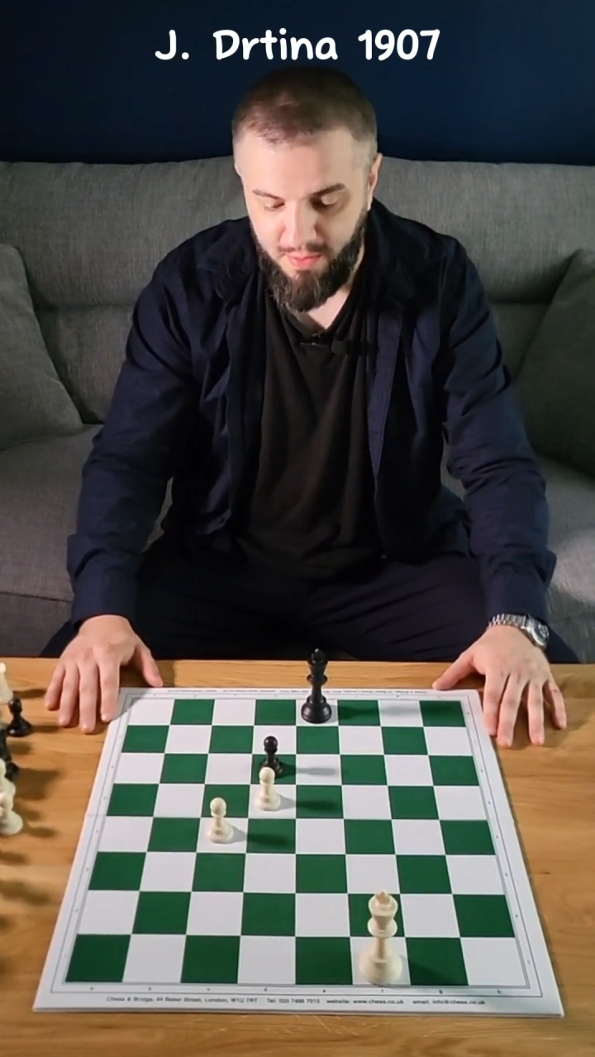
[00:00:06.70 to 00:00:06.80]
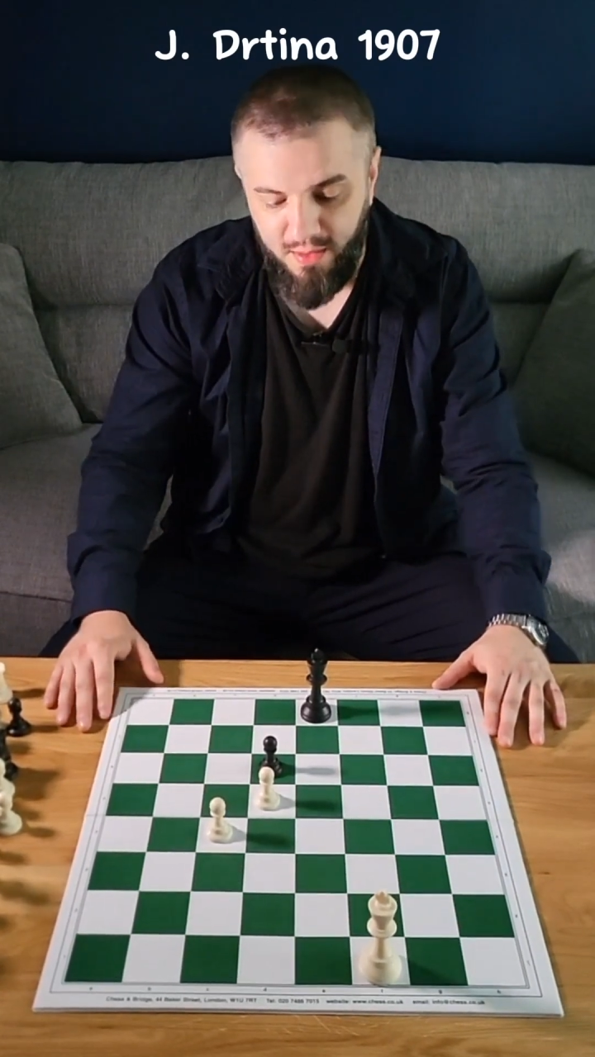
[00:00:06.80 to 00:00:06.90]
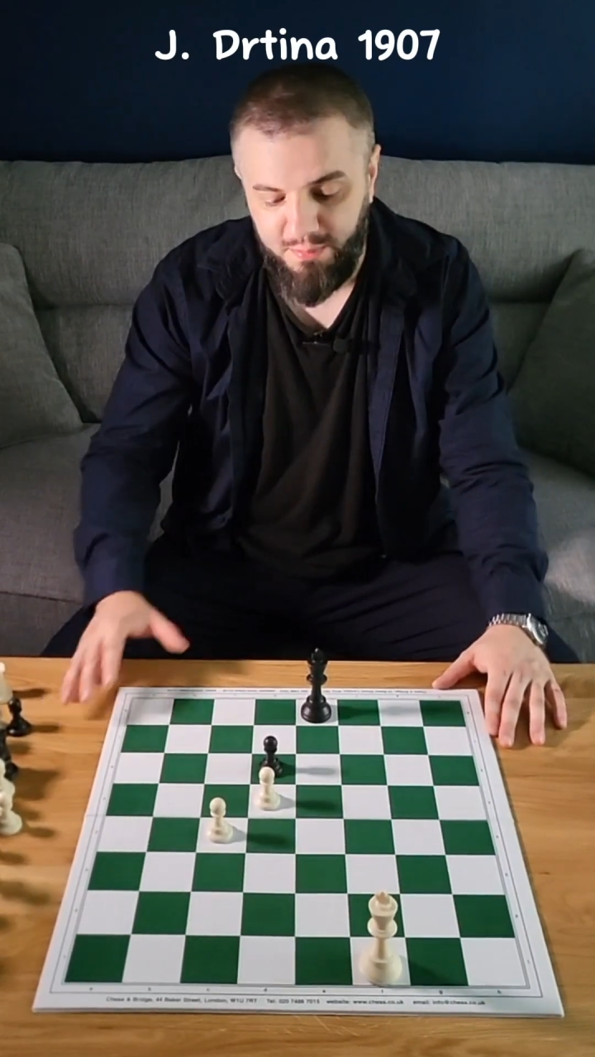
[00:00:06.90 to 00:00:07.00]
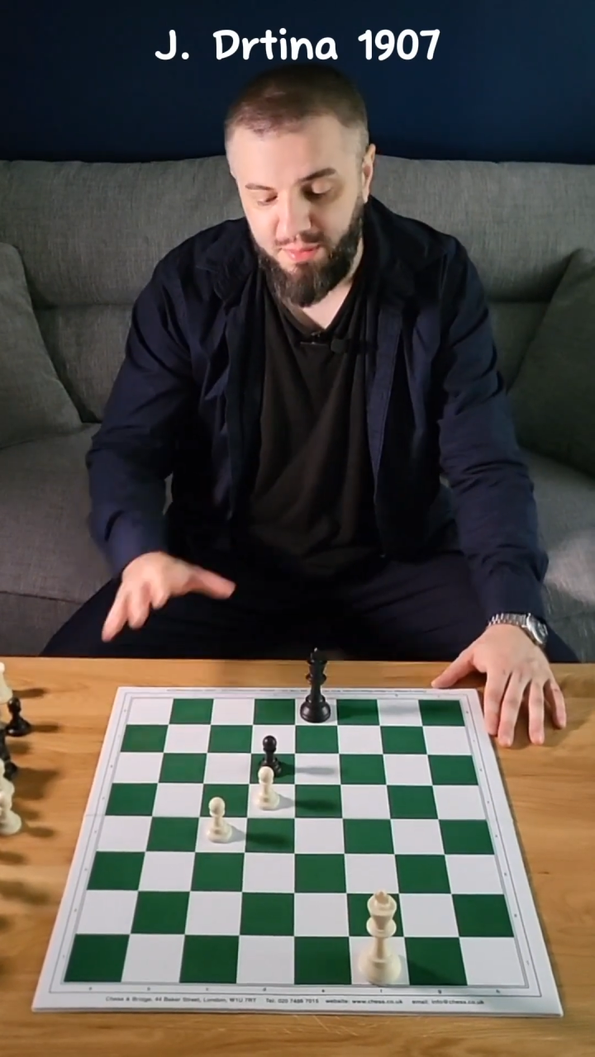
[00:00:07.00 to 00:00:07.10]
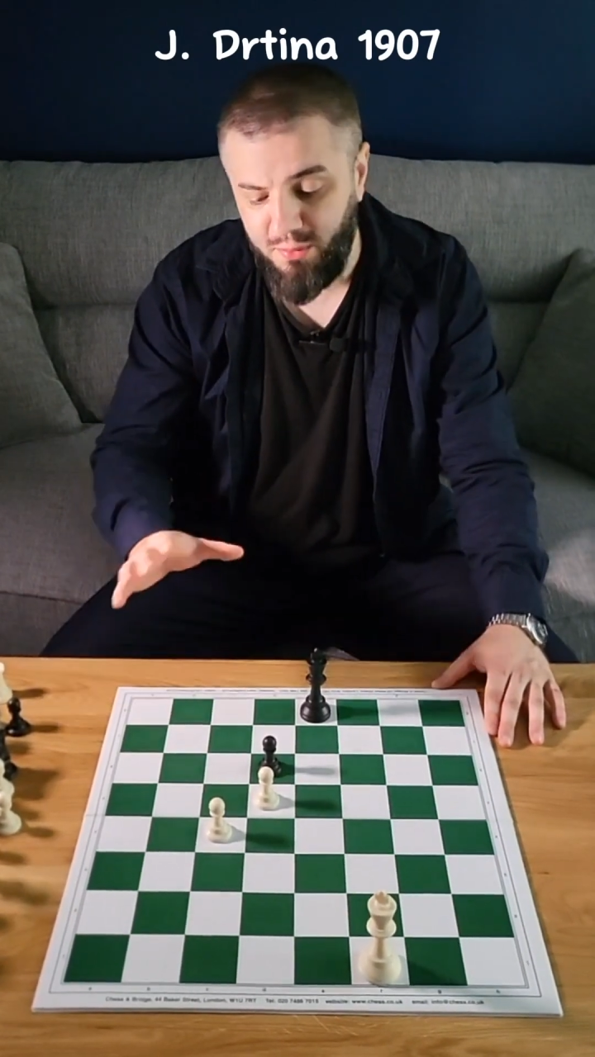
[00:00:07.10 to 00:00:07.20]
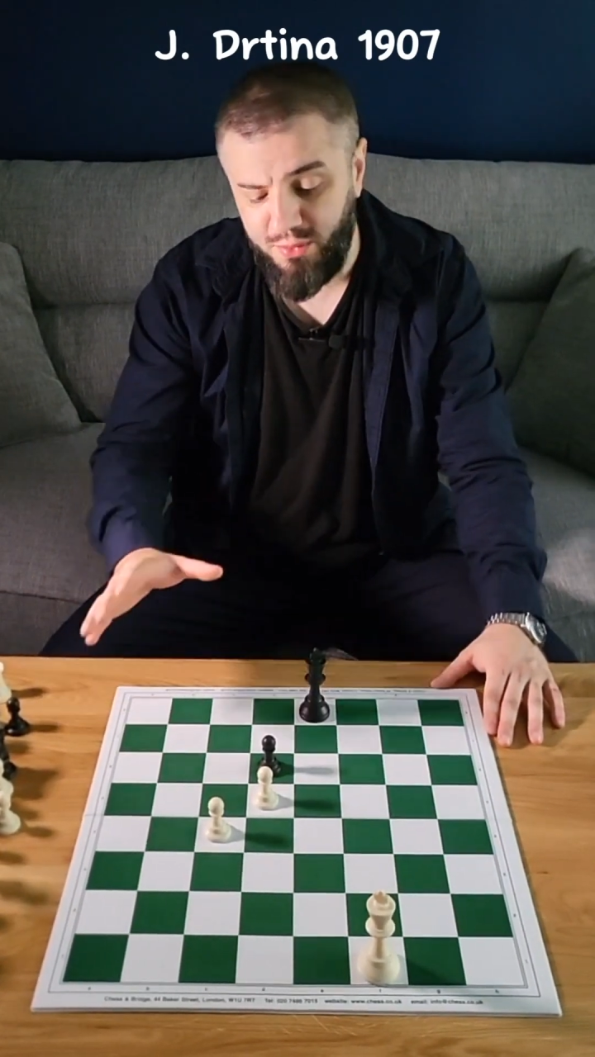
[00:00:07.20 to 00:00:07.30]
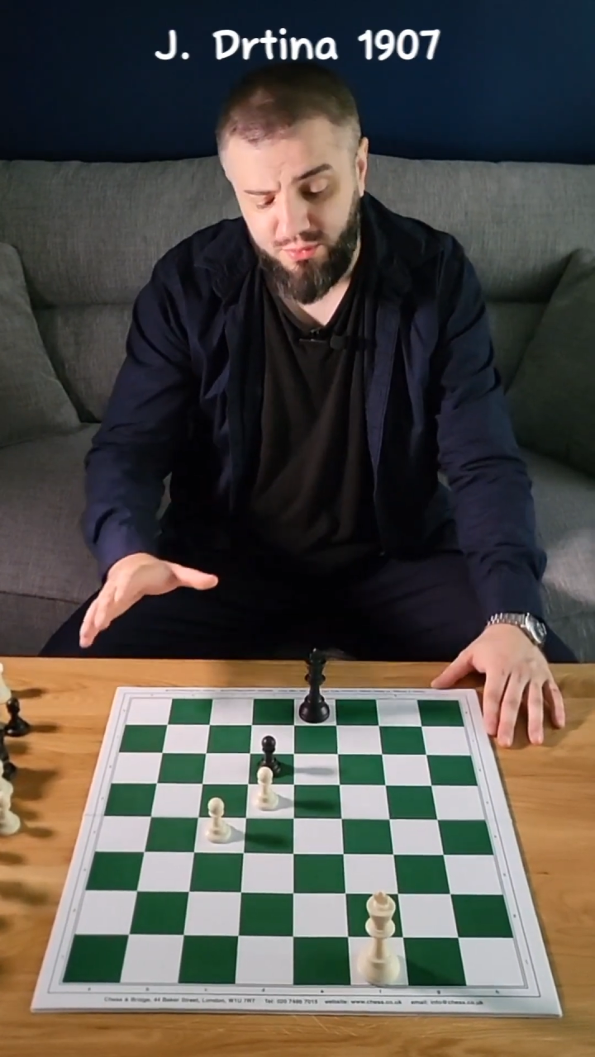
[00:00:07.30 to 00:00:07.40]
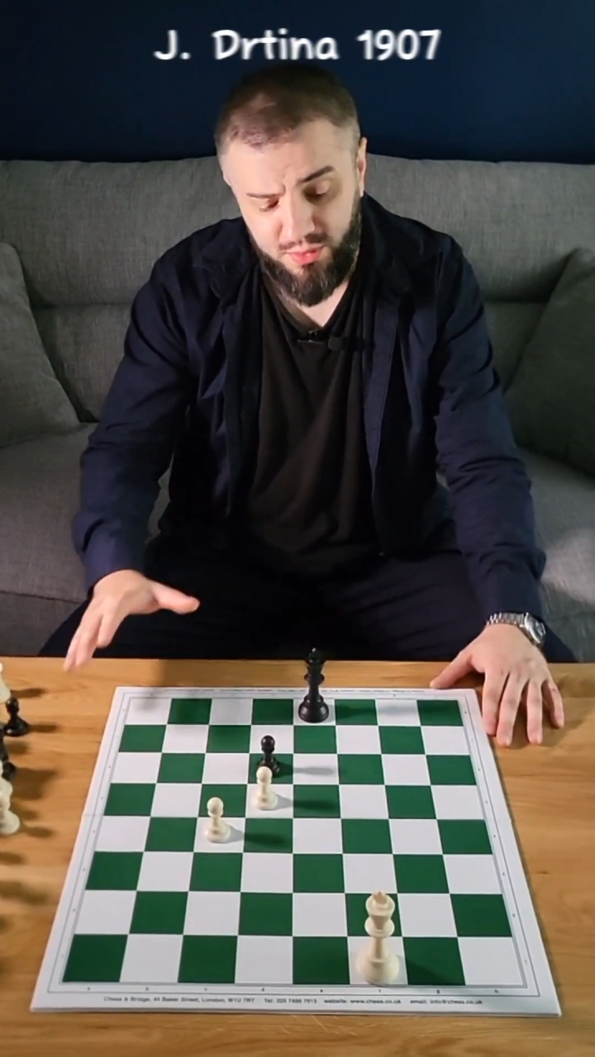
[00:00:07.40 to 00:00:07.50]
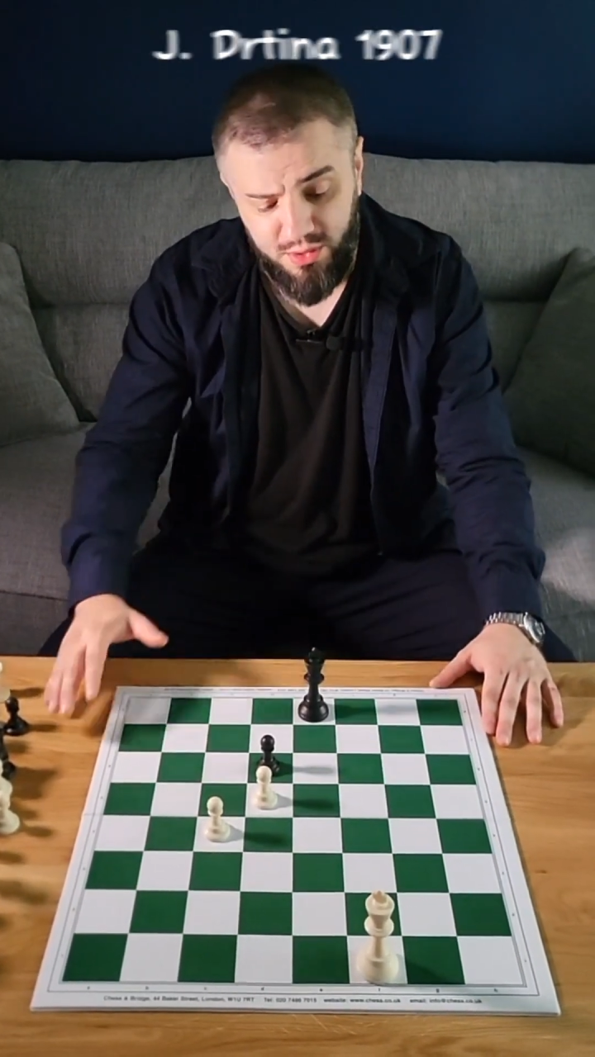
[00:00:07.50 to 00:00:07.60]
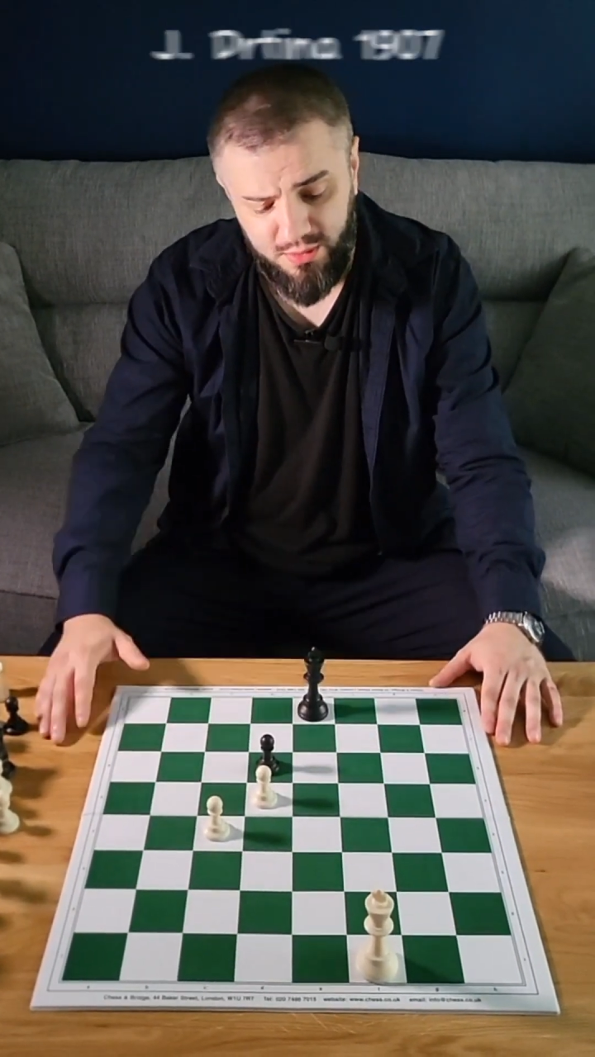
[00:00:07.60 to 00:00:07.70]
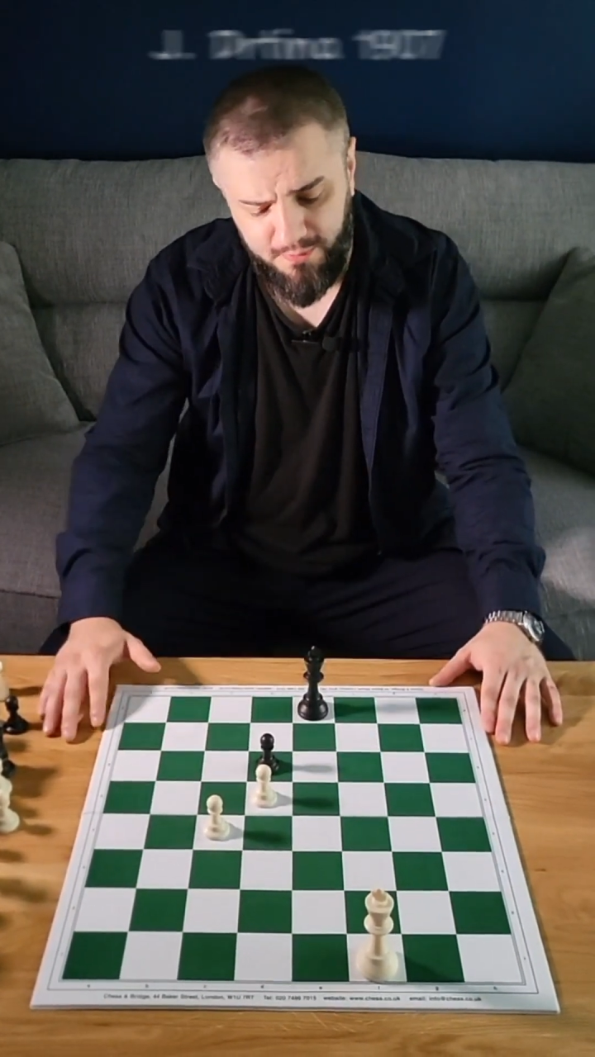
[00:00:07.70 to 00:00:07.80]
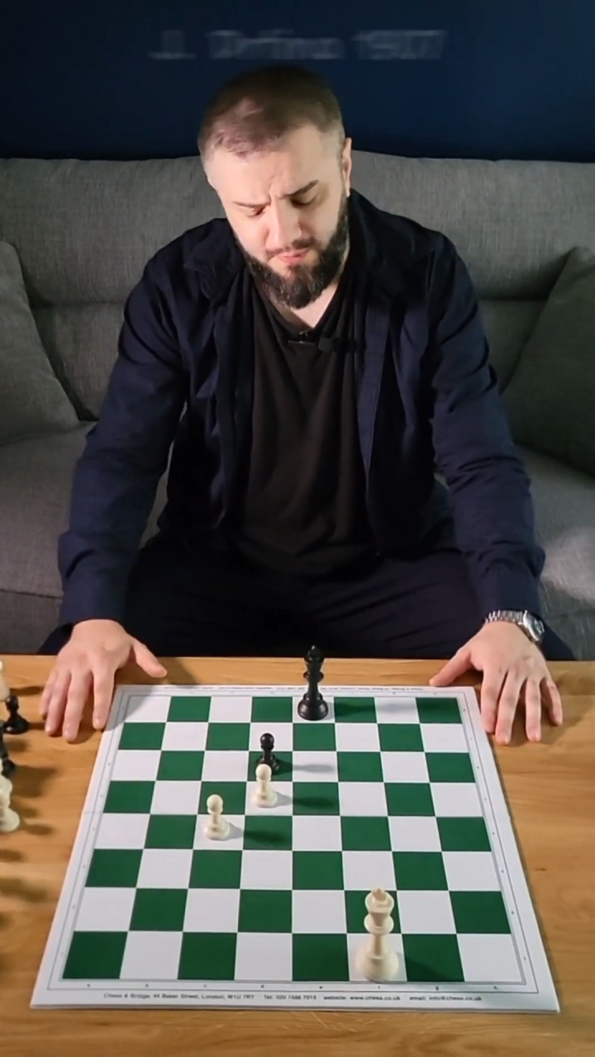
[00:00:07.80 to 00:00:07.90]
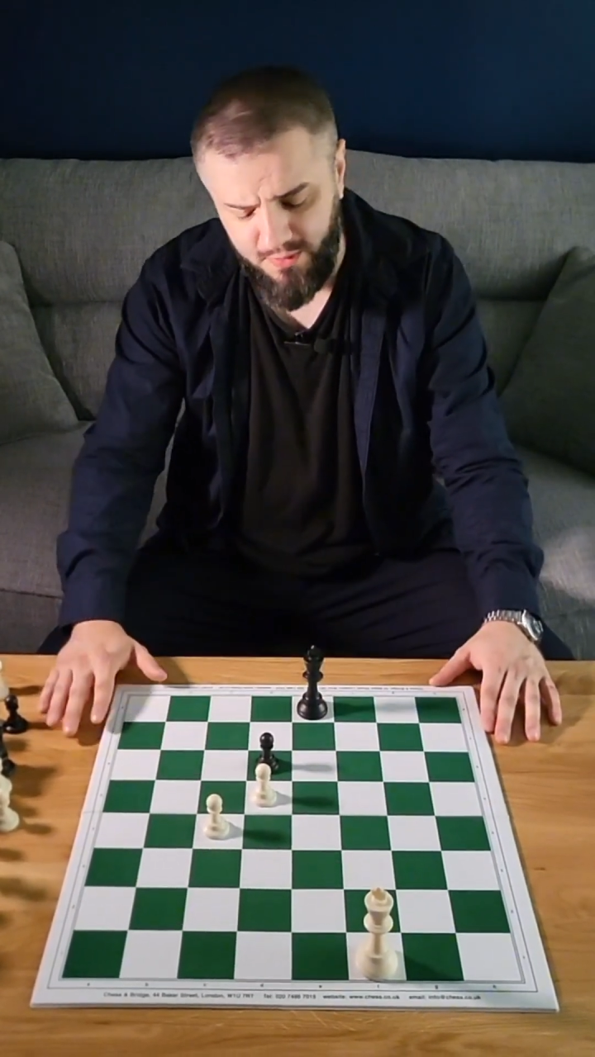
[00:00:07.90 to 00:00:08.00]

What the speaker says: a bit more tricky.